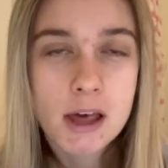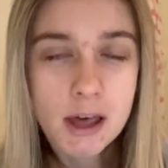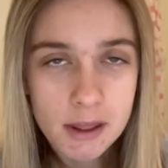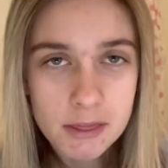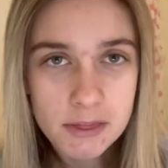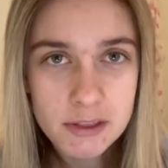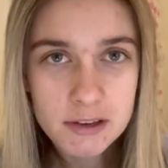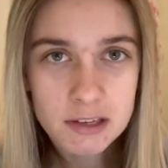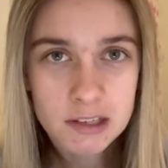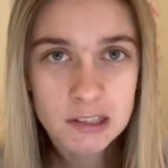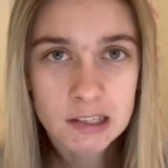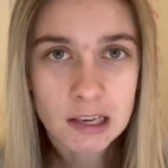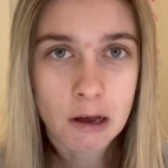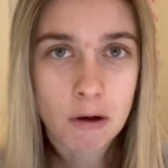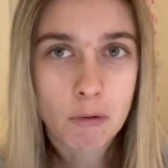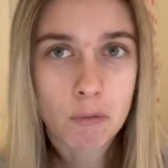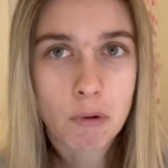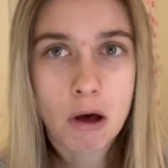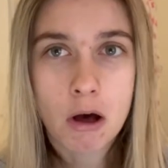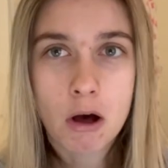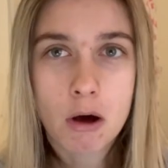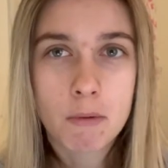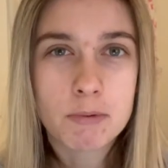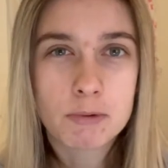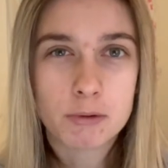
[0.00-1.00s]
This is how
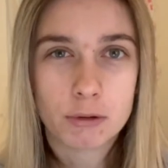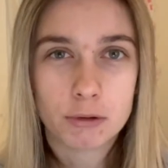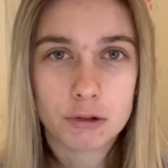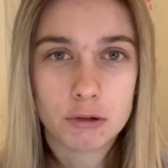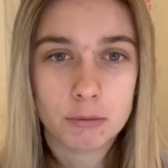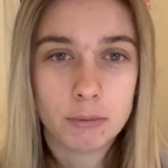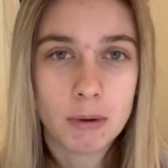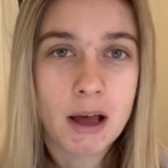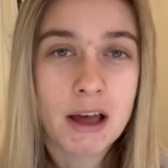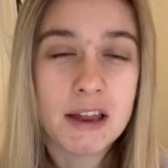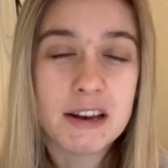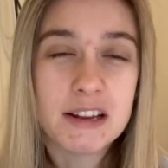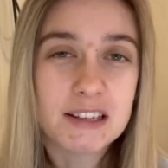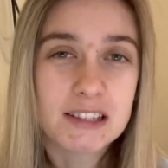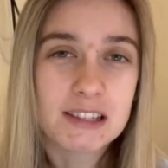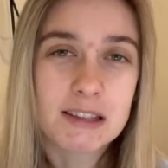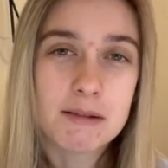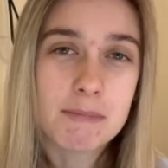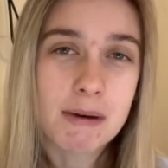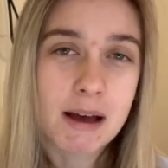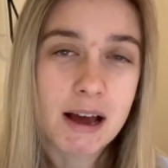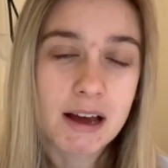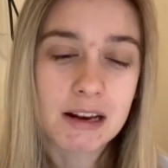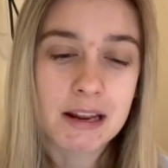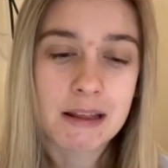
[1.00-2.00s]
hard we've got to work. And it's the
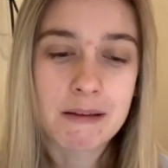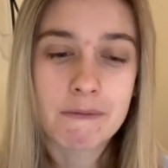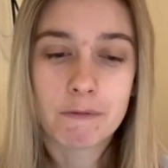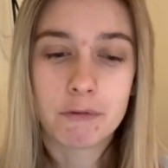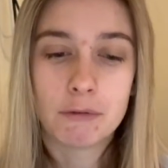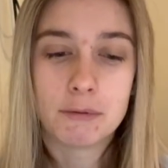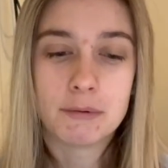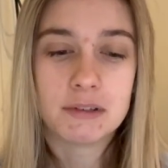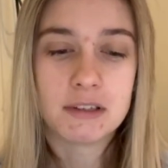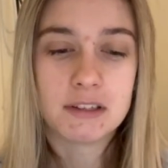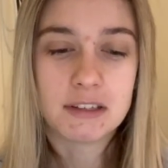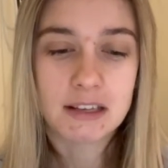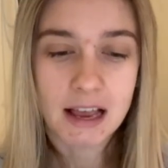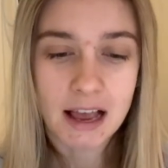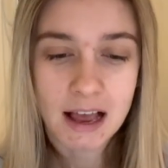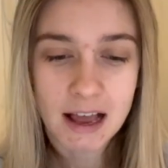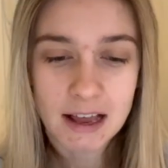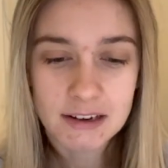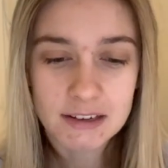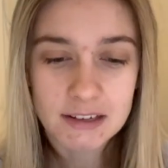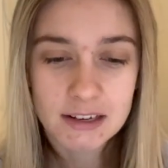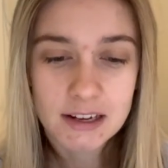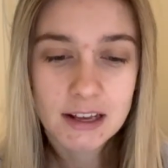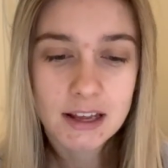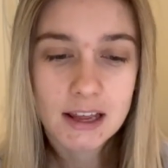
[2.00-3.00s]
man influence has had.